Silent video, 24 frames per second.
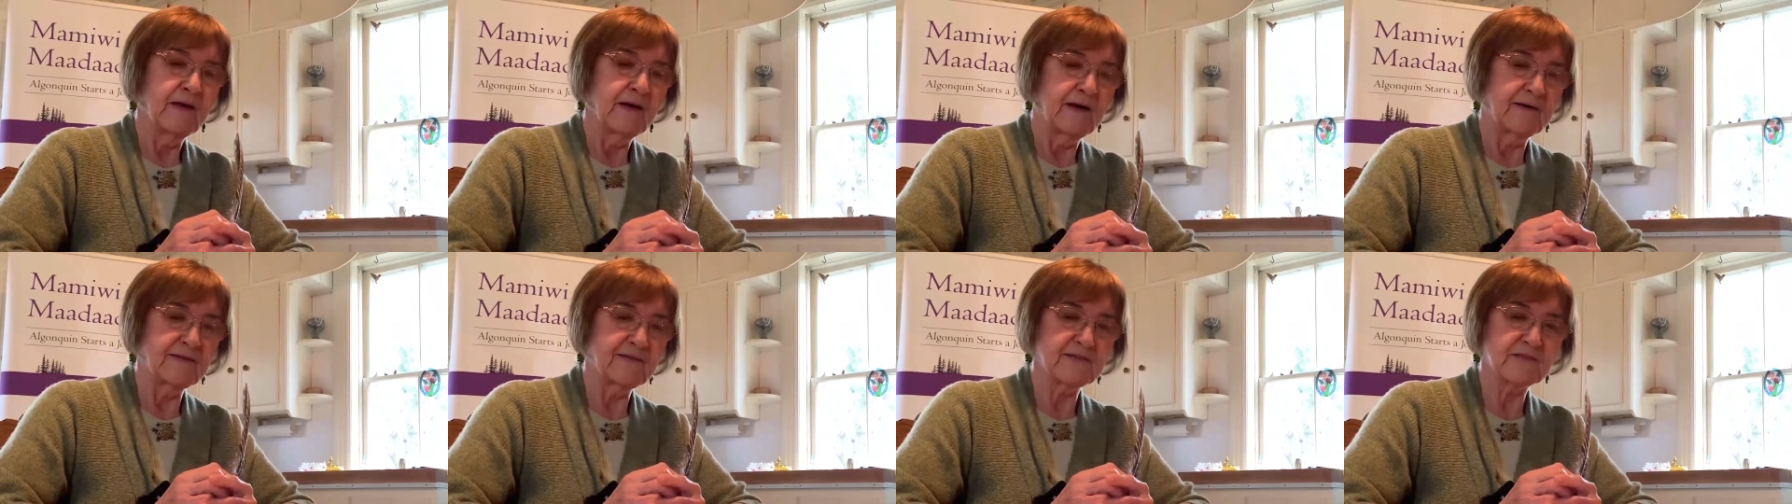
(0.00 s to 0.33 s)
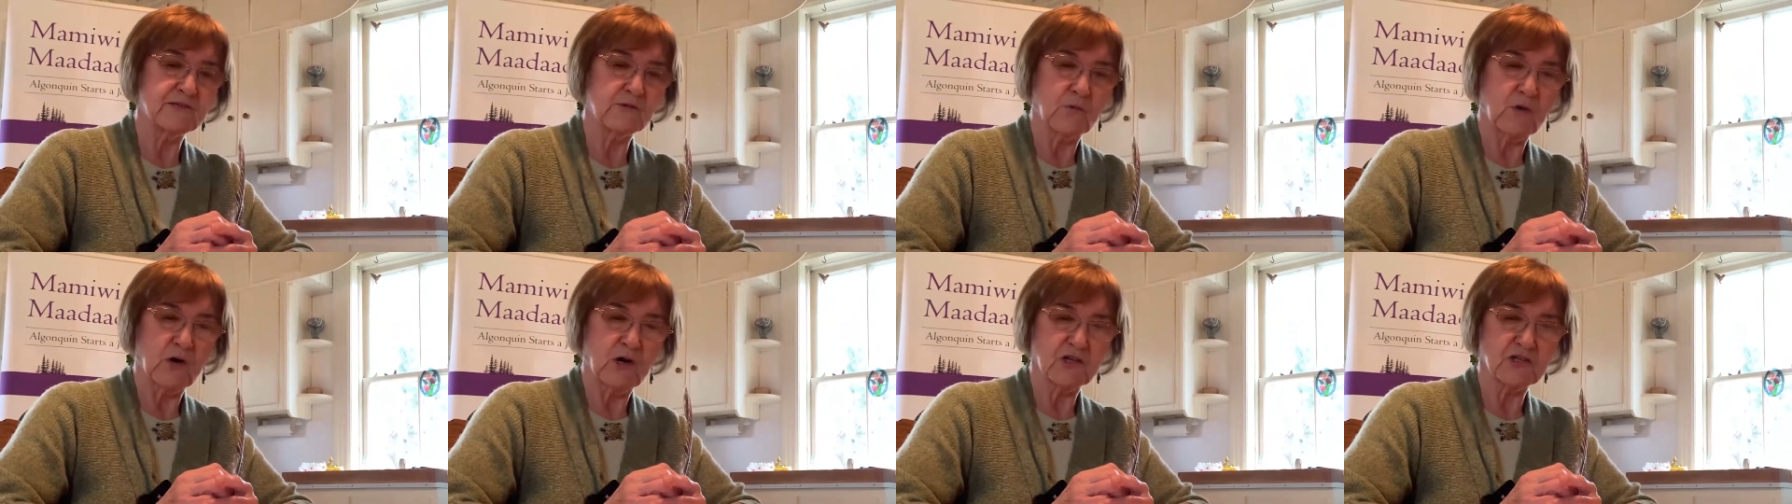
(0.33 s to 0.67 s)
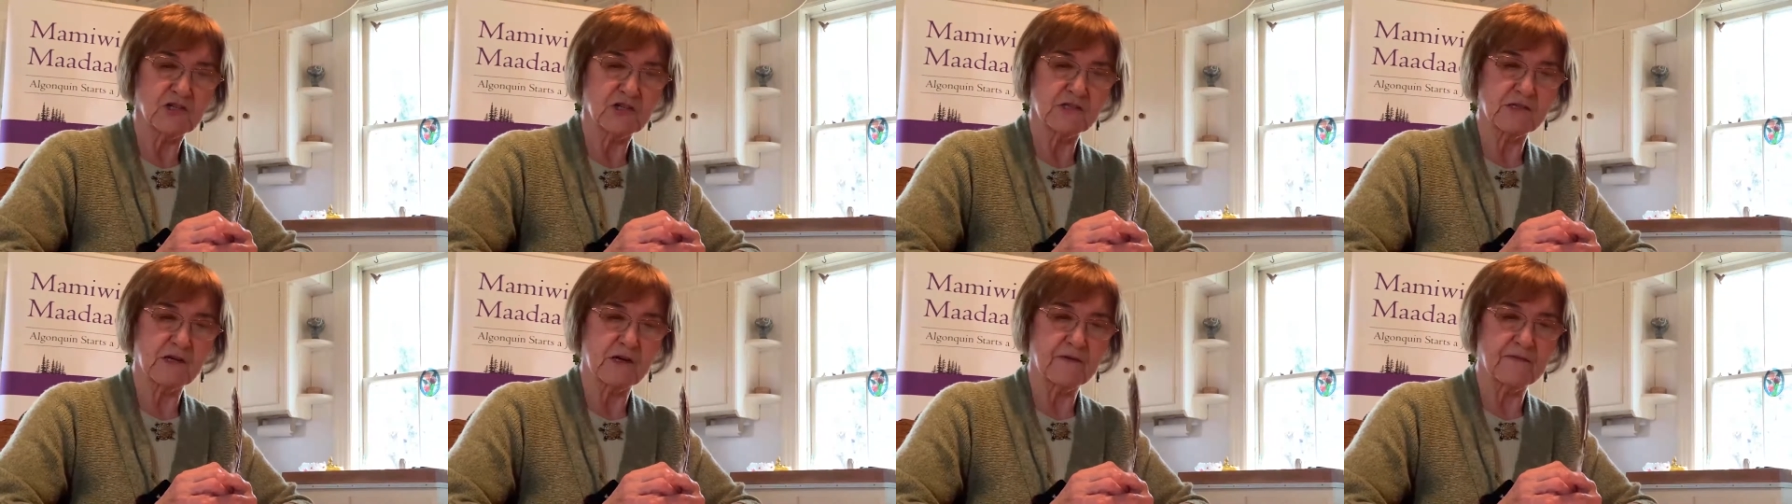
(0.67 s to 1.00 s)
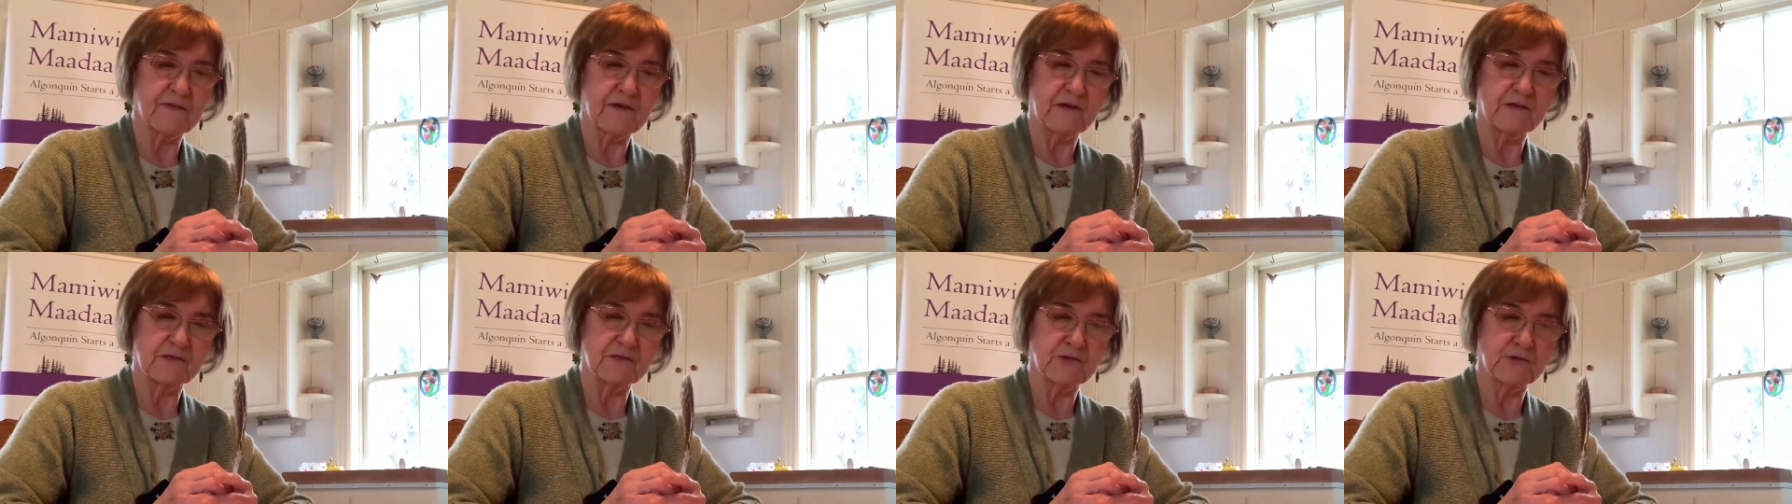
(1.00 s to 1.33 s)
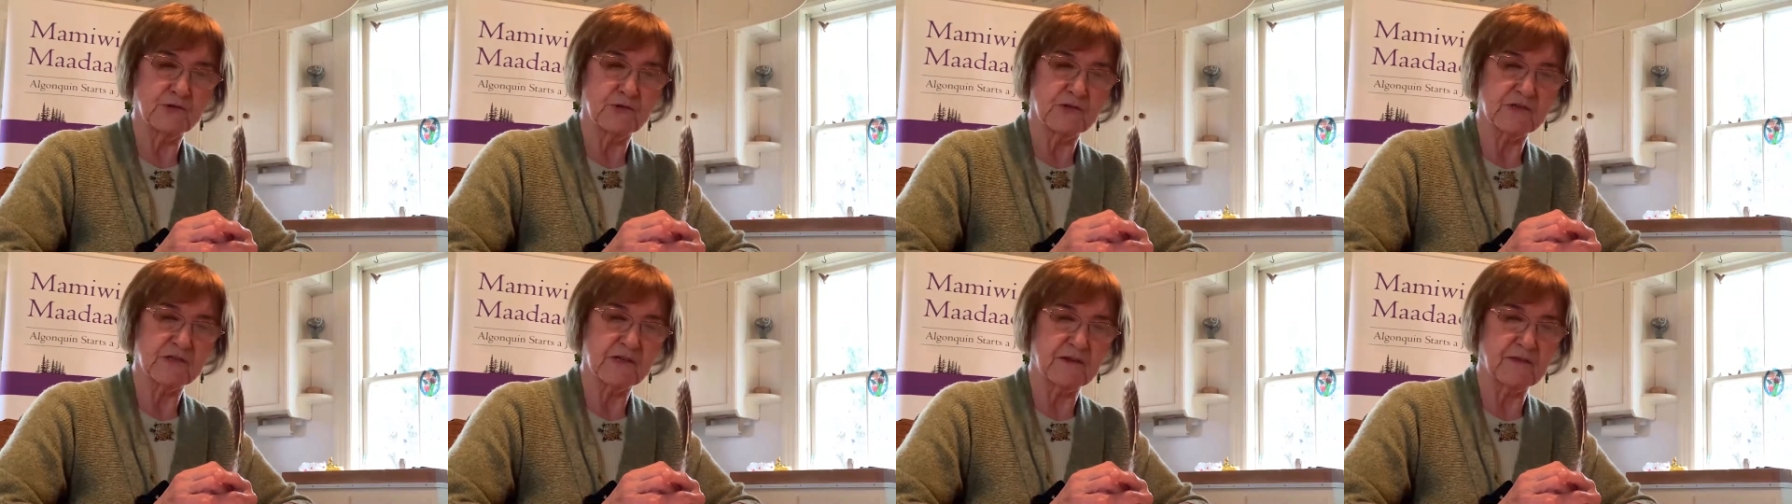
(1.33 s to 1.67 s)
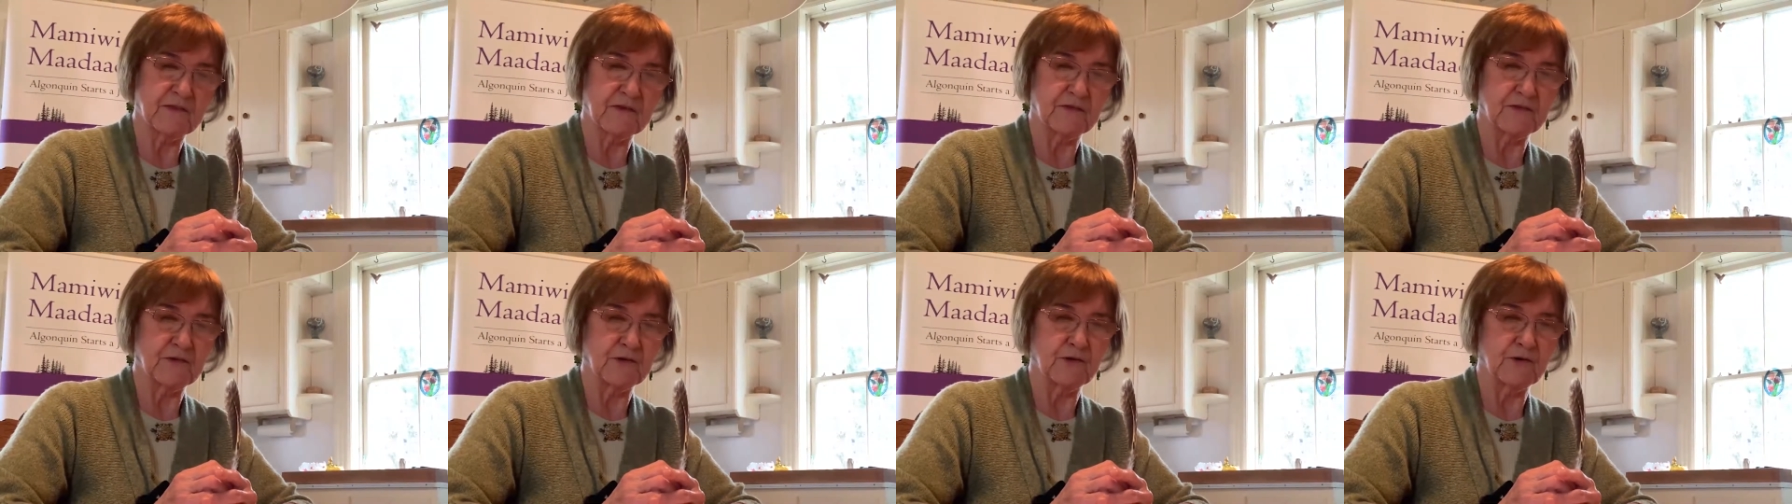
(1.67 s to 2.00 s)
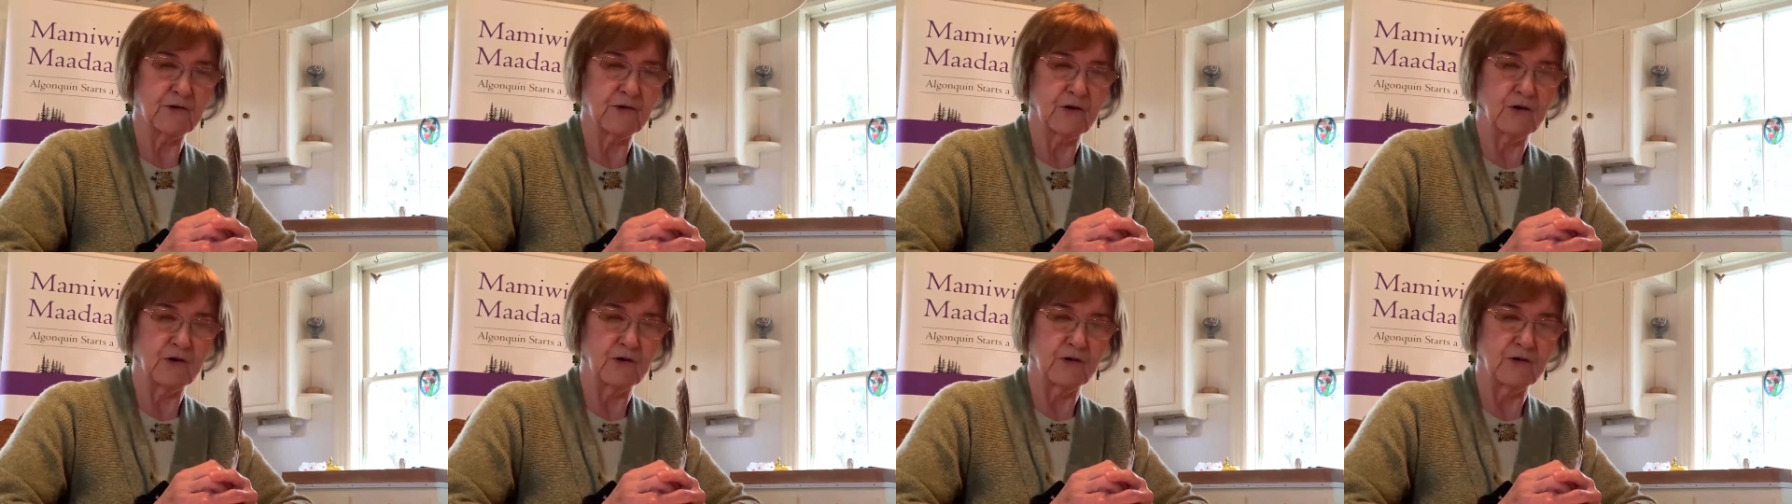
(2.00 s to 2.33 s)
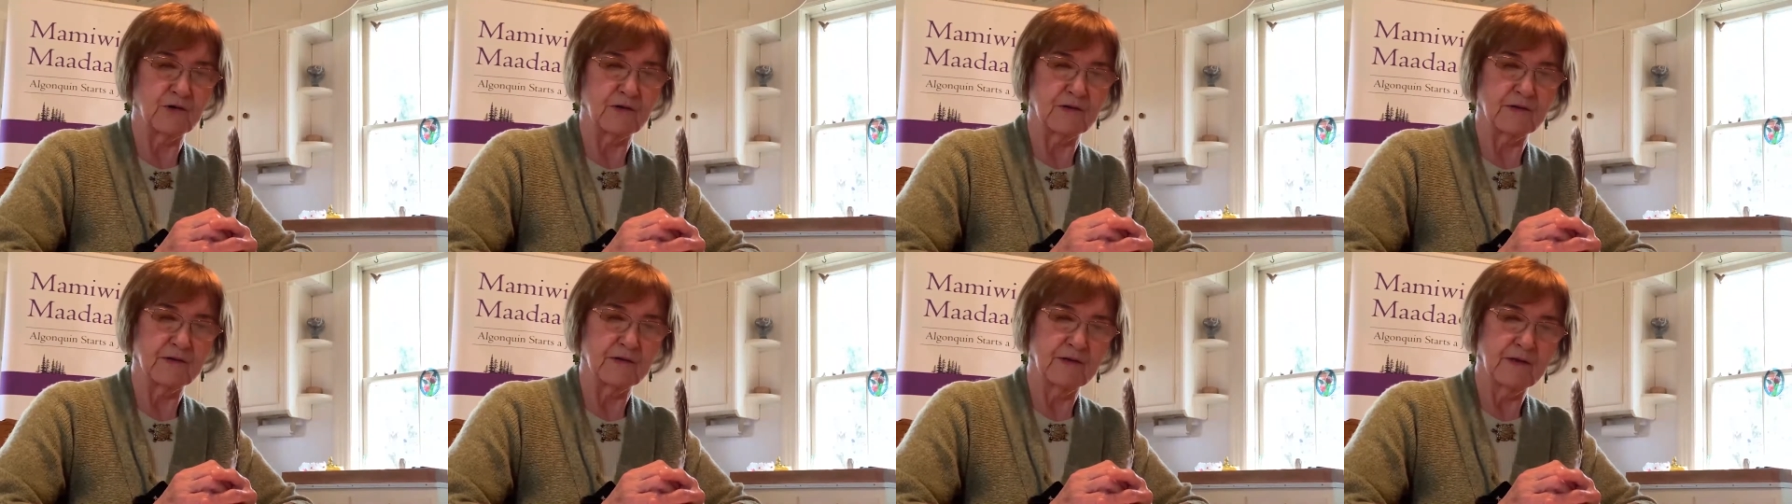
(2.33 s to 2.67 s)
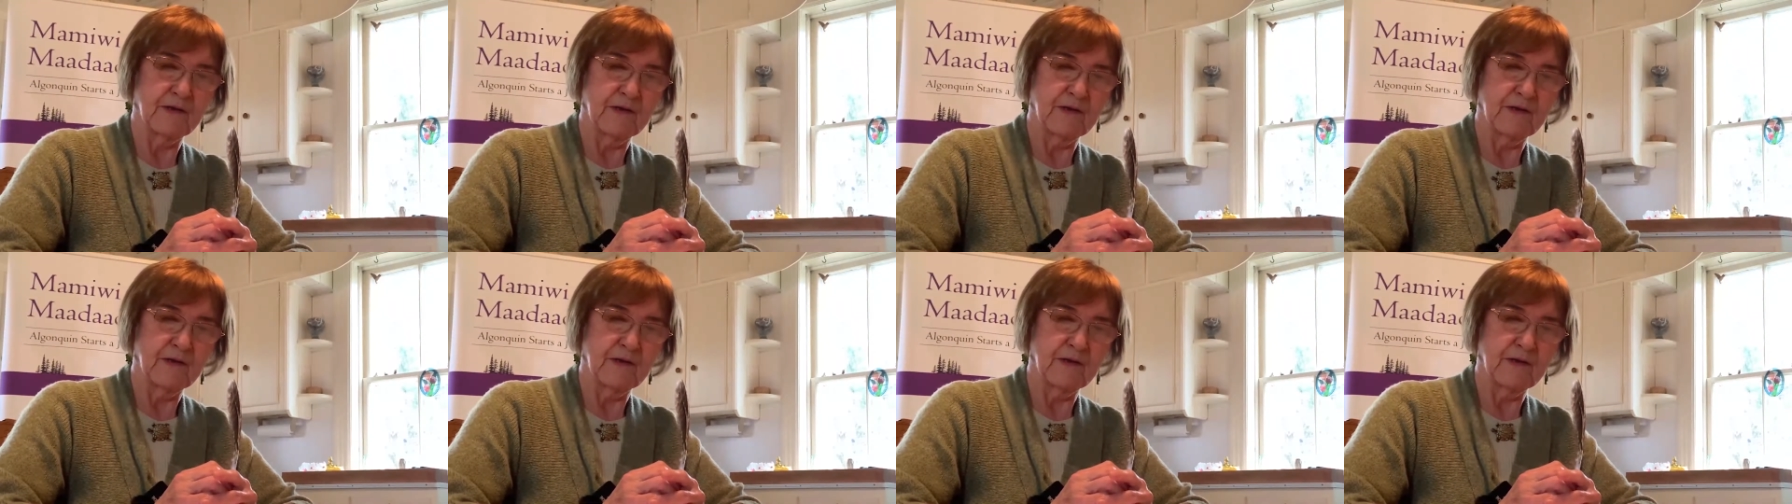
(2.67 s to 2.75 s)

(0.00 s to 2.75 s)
And the squashes are there too, said the third girl.